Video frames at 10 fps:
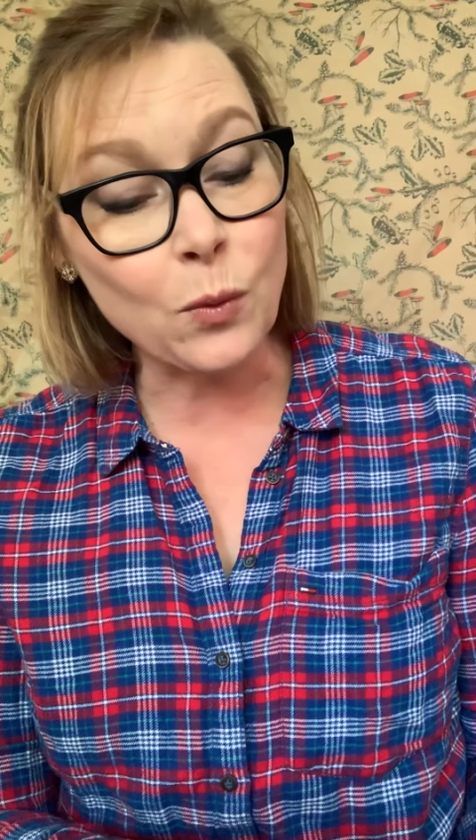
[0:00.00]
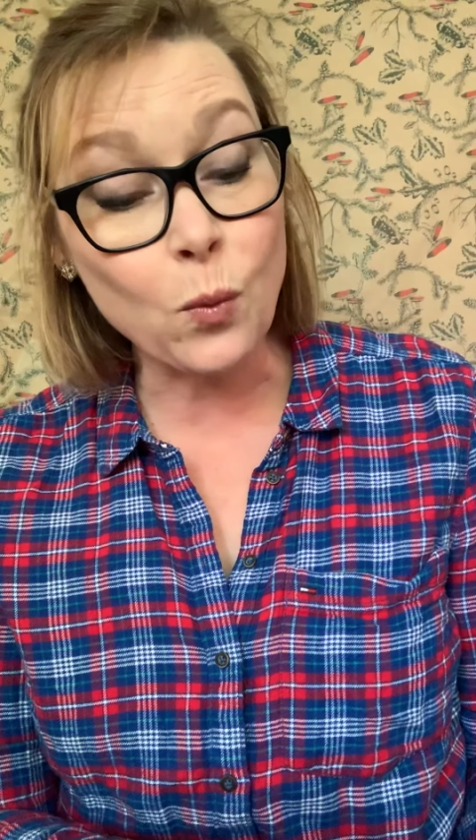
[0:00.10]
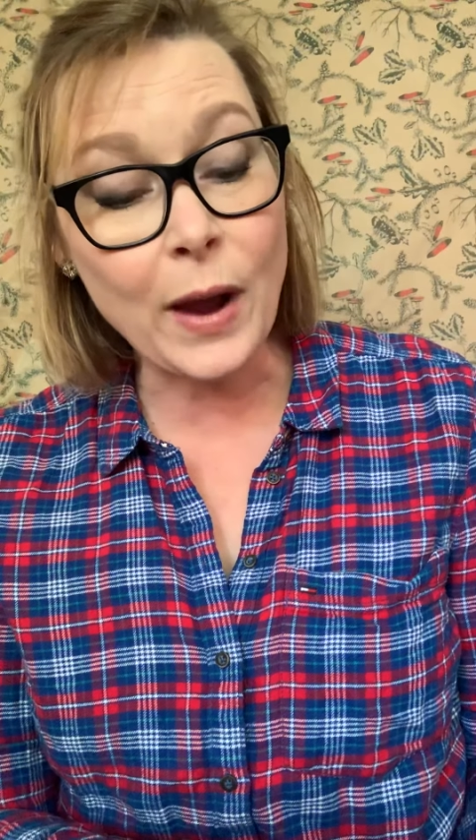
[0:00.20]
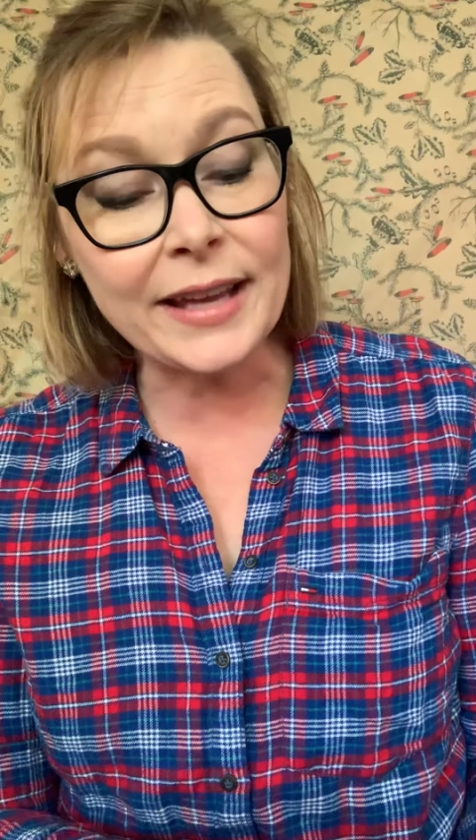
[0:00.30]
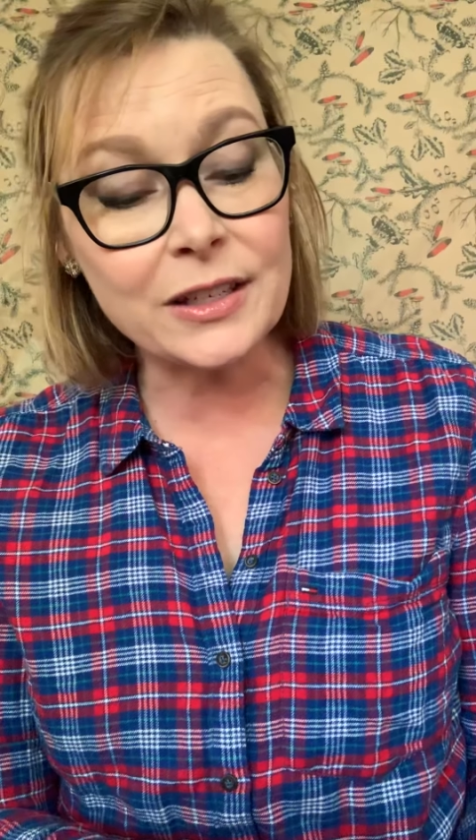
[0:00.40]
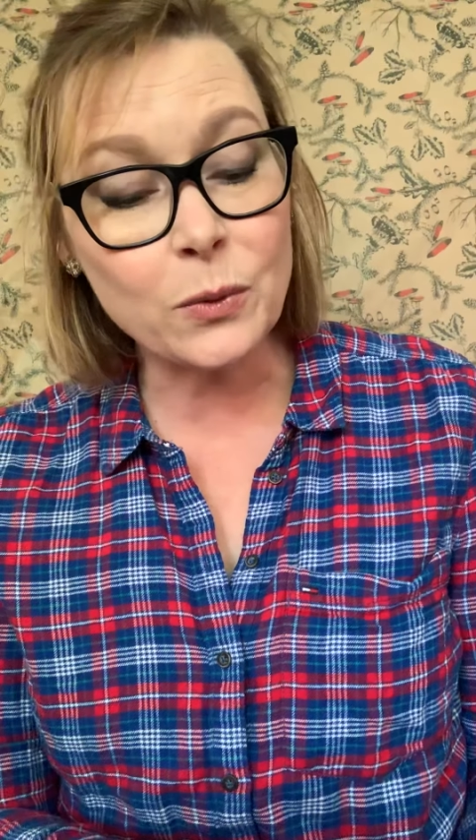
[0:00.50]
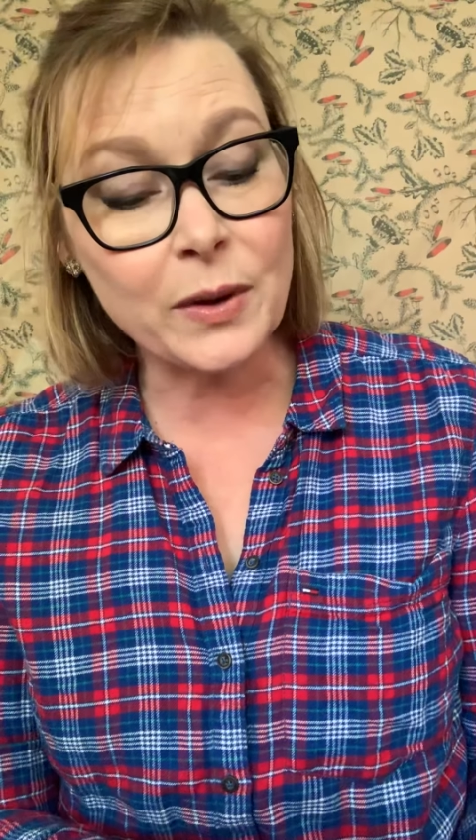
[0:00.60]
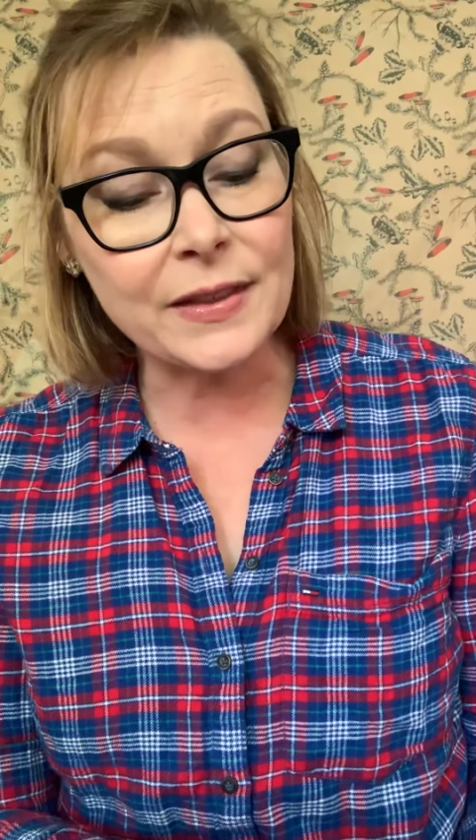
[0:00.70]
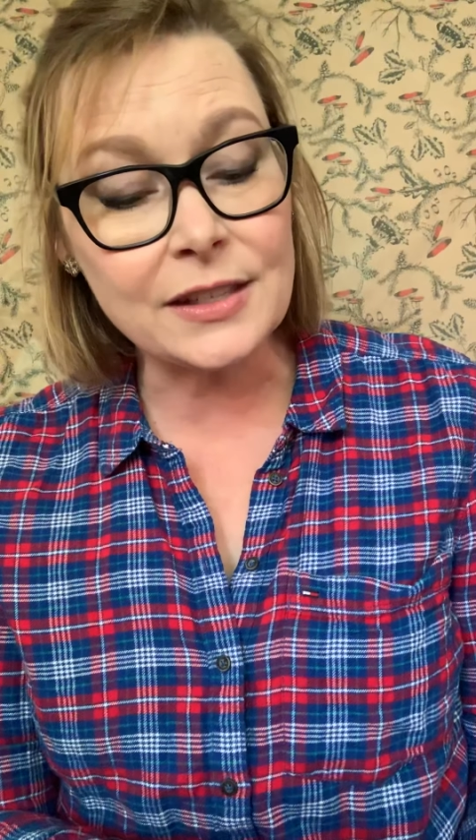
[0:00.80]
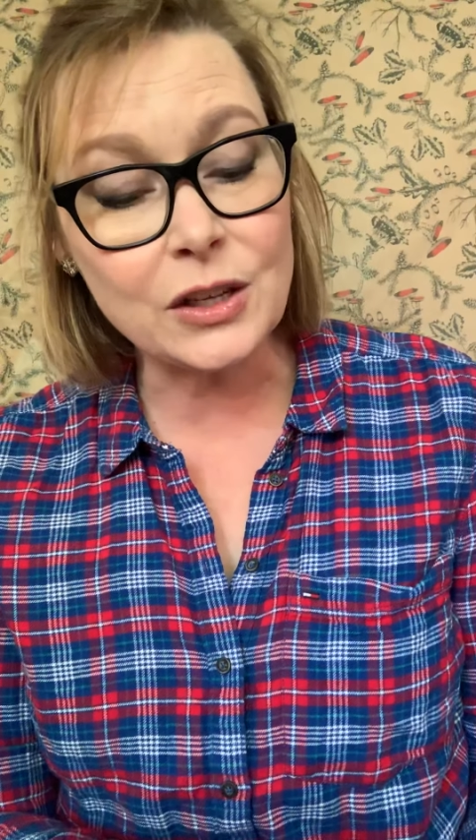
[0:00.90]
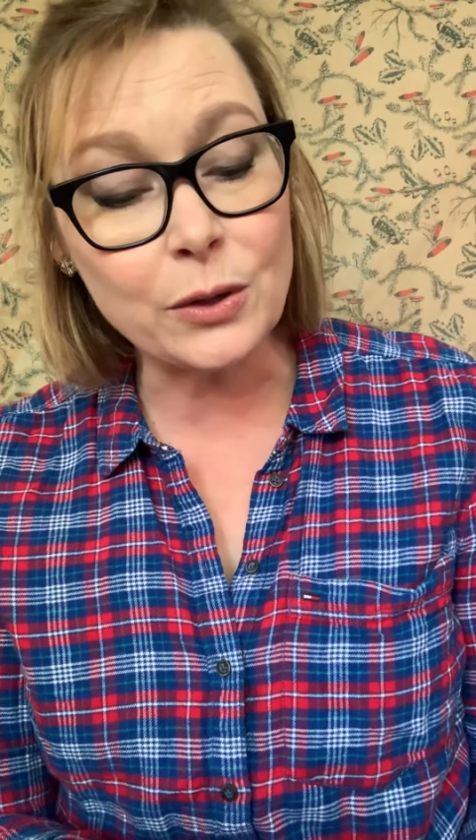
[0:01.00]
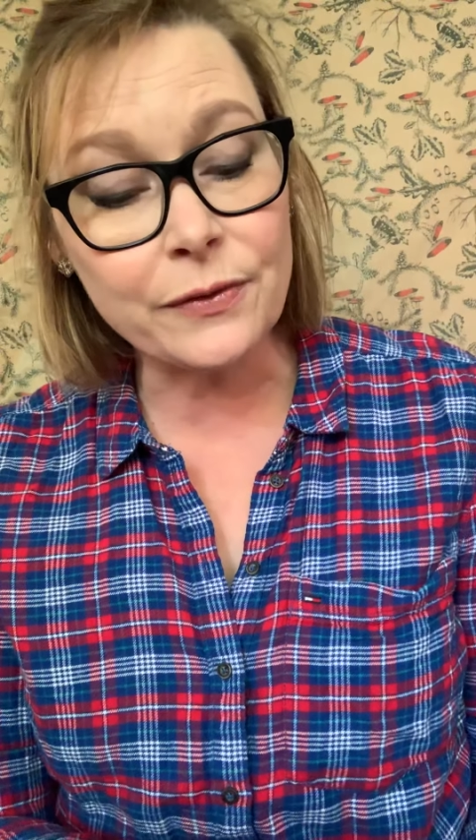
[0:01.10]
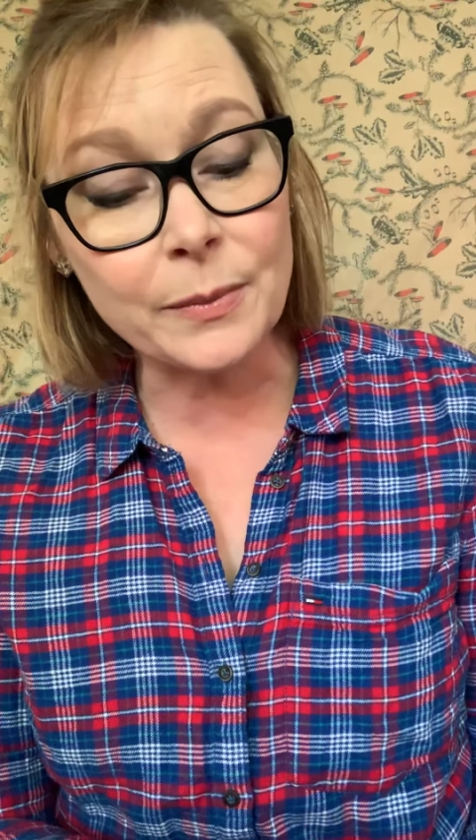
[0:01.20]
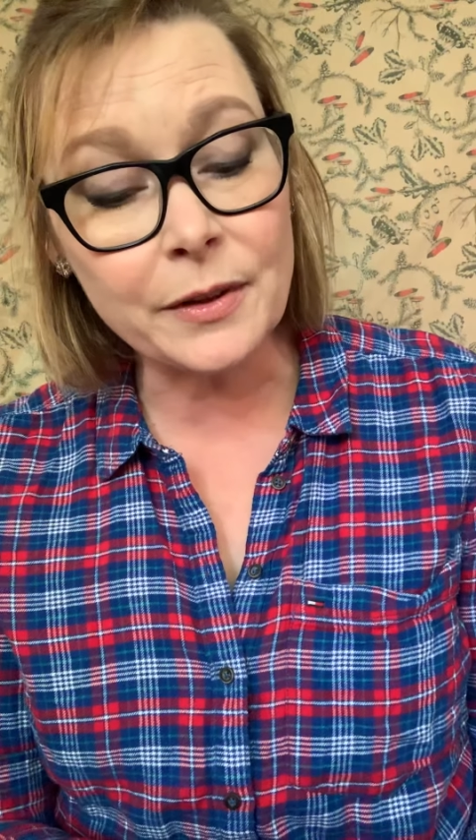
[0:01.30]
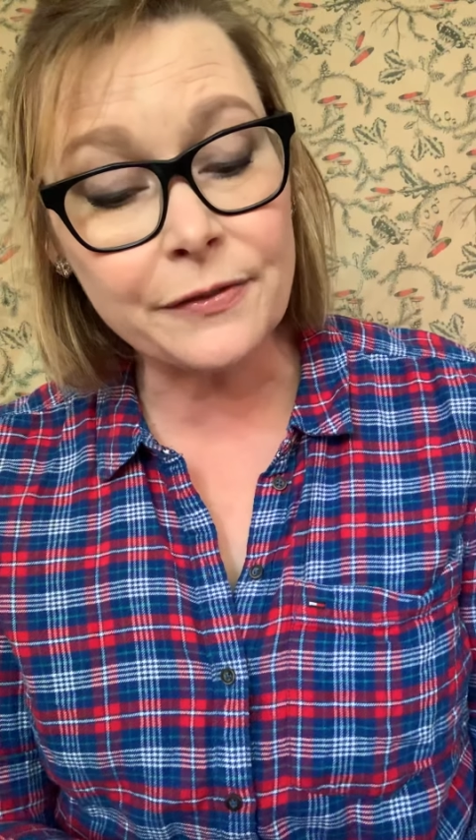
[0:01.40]
wet with the dew
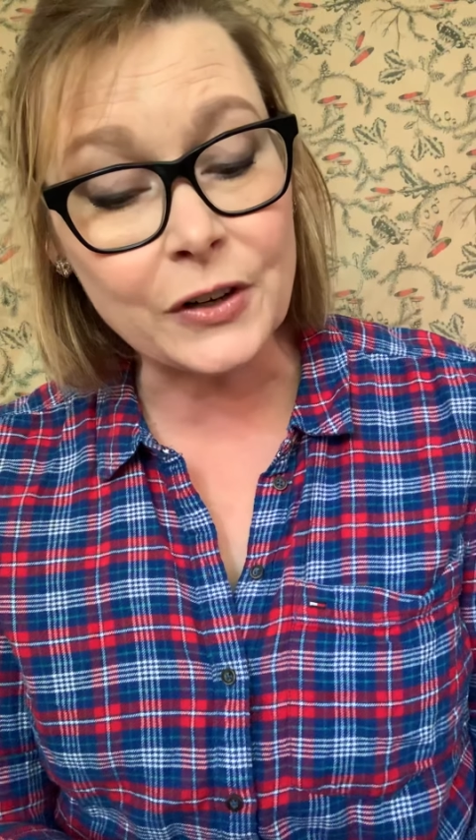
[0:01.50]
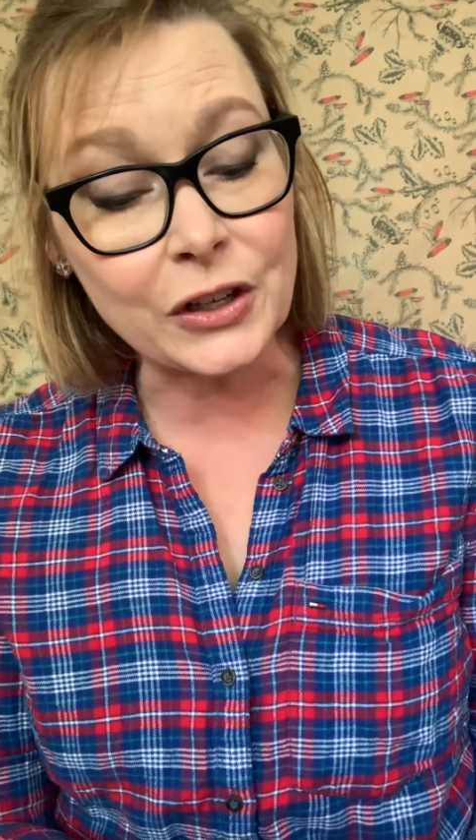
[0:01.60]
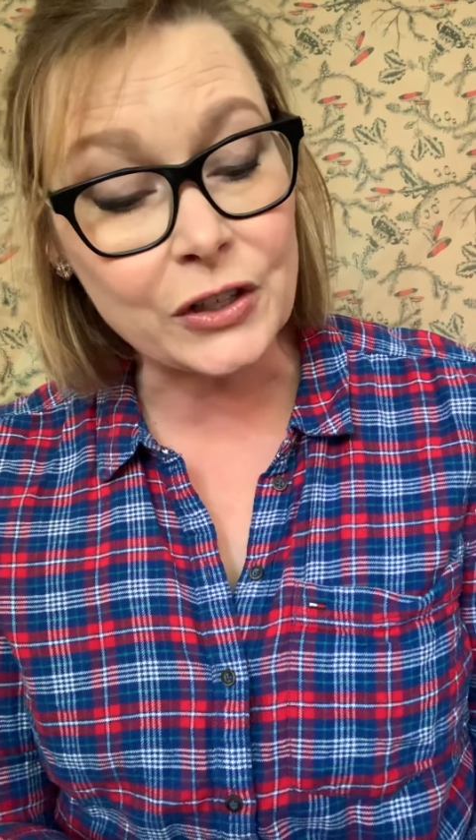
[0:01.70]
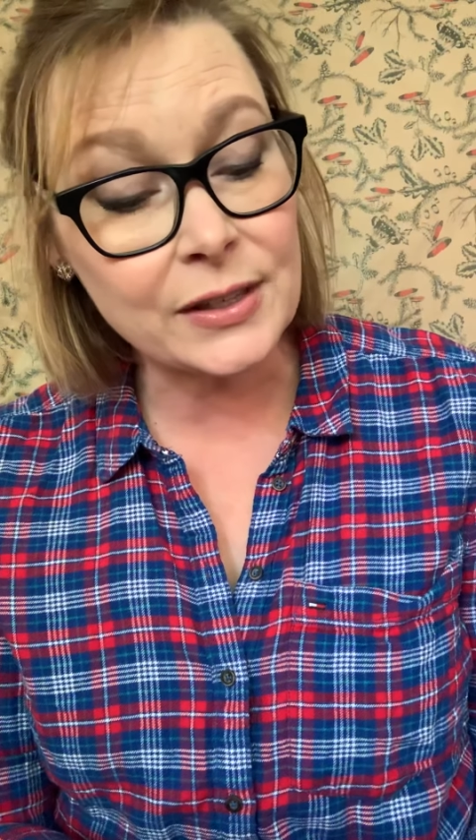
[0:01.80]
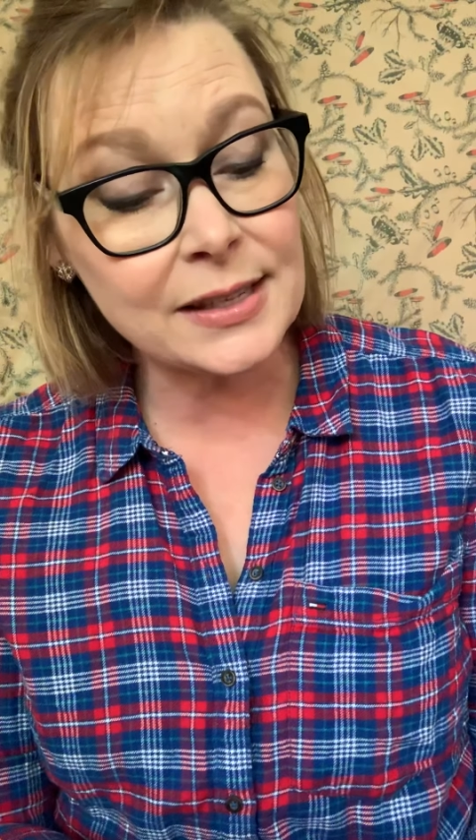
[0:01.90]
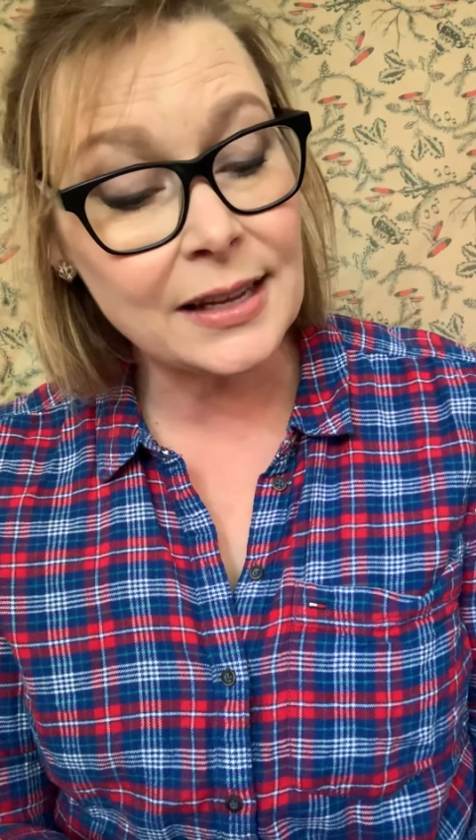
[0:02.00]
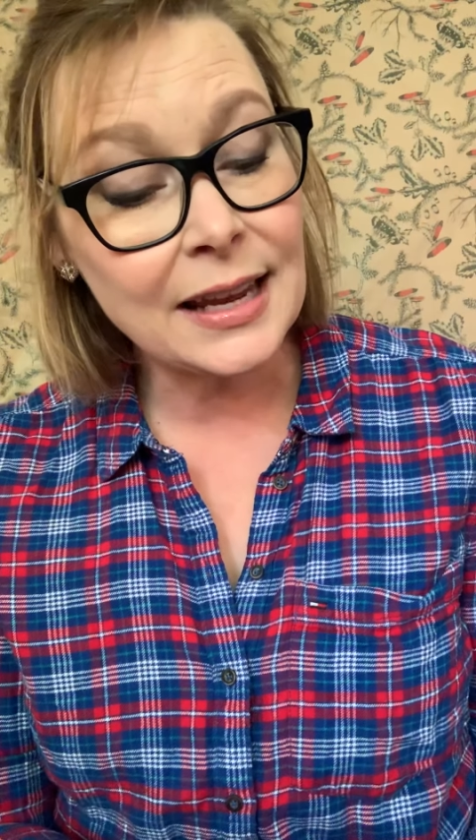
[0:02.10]
from the ferns.